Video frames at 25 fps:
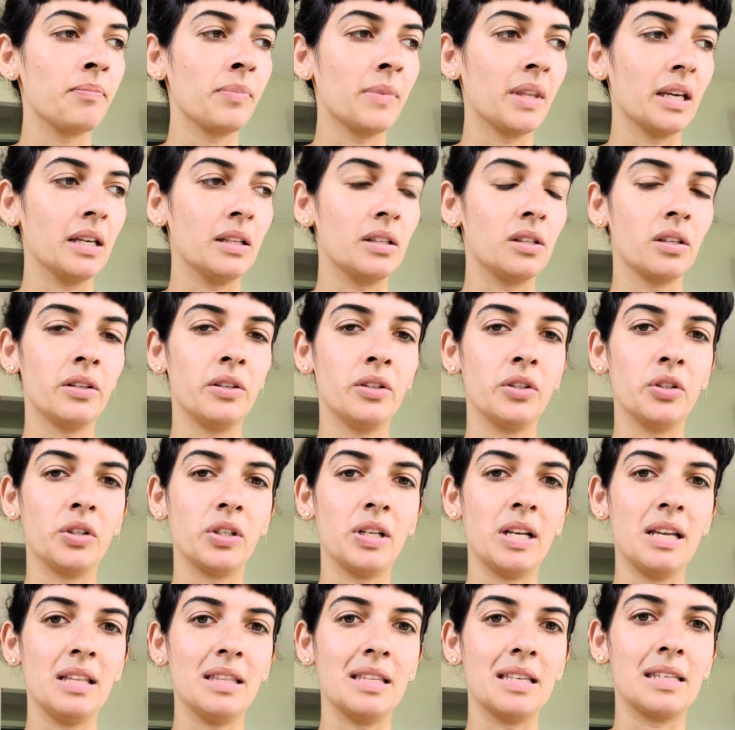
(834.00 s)
it's going to
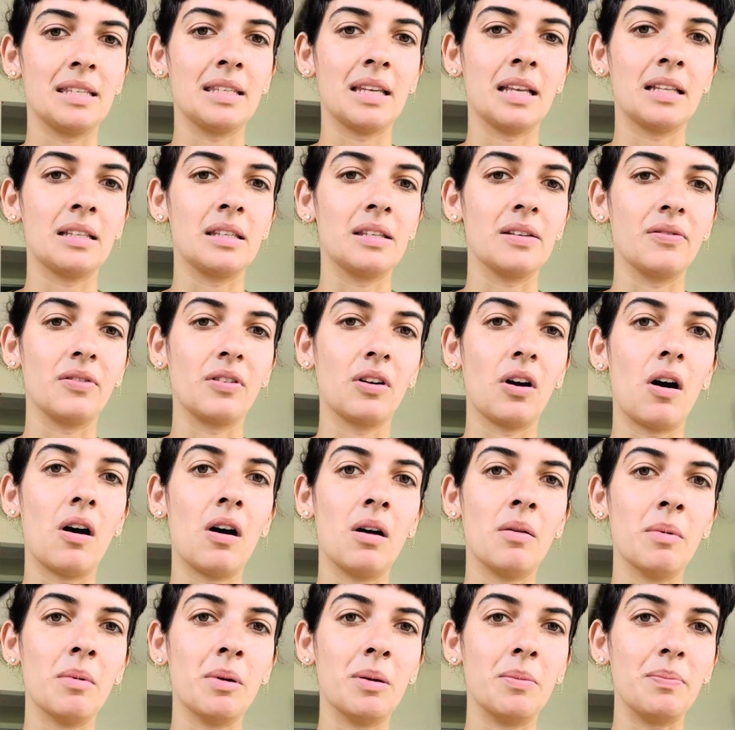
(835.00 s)
create this sense of
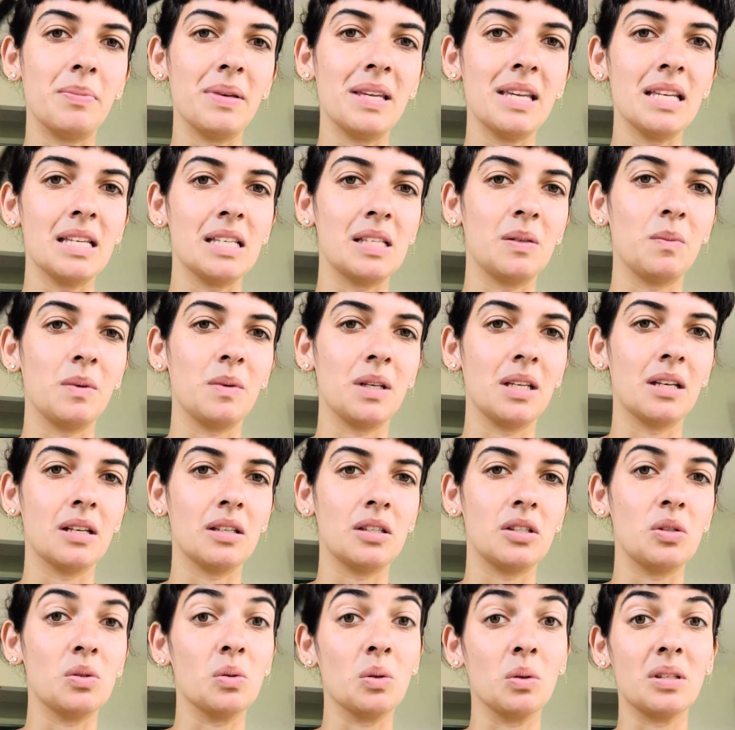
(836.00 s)
calm and peace,
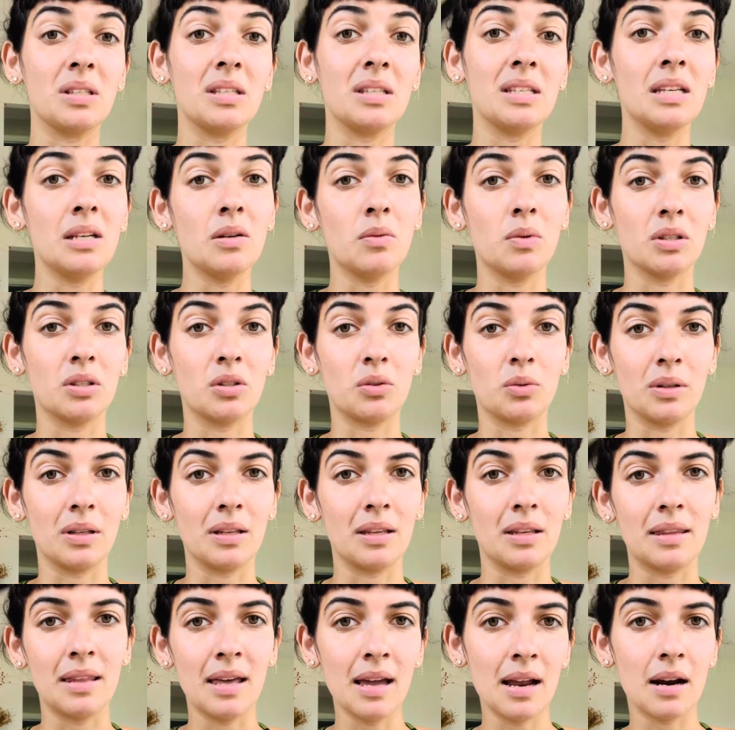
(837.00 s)
because you will see what's really
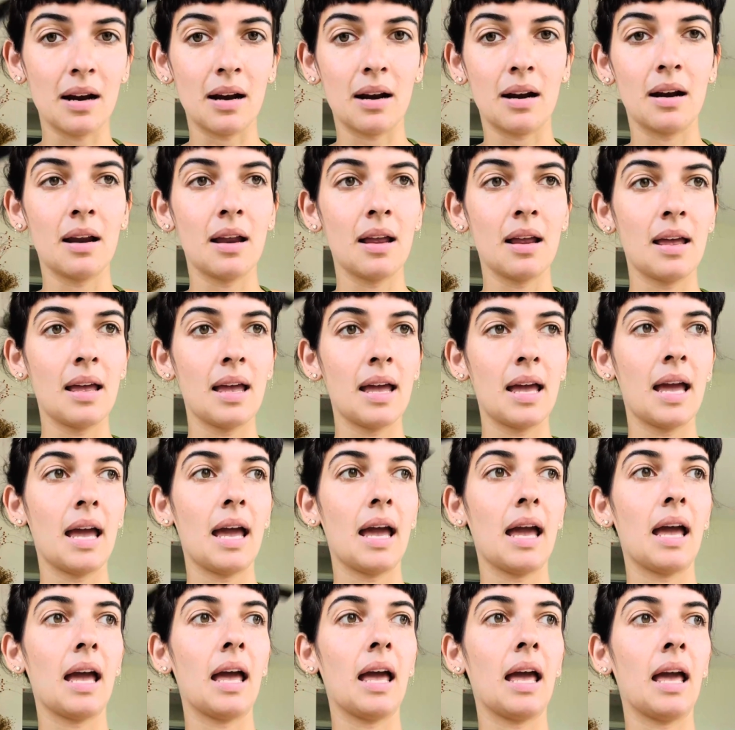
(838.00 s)
there
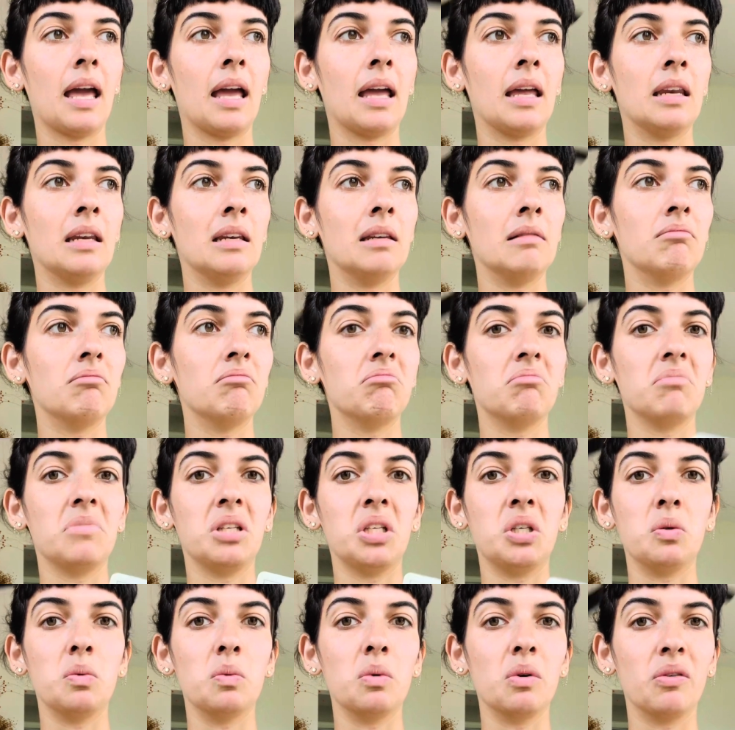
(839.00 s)
and
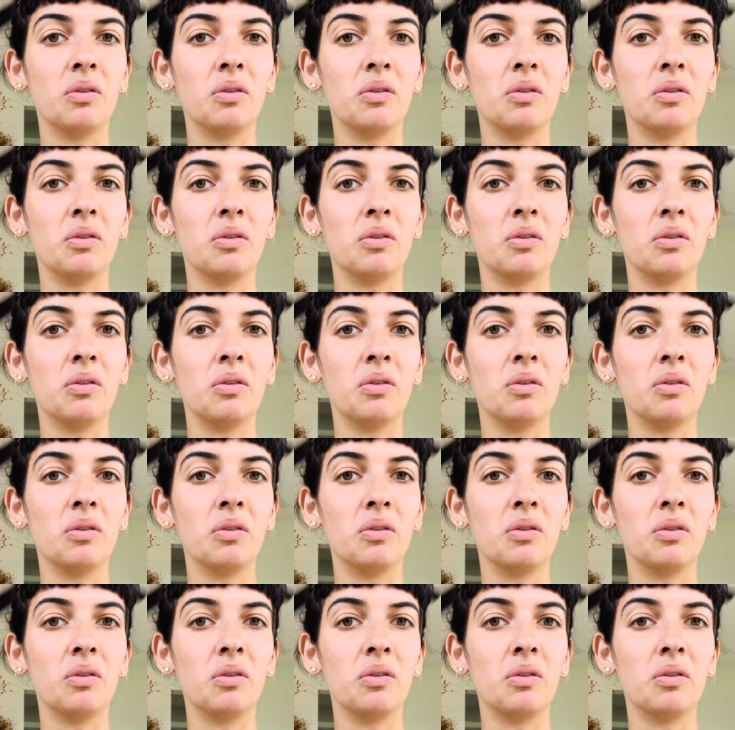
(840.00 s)
you will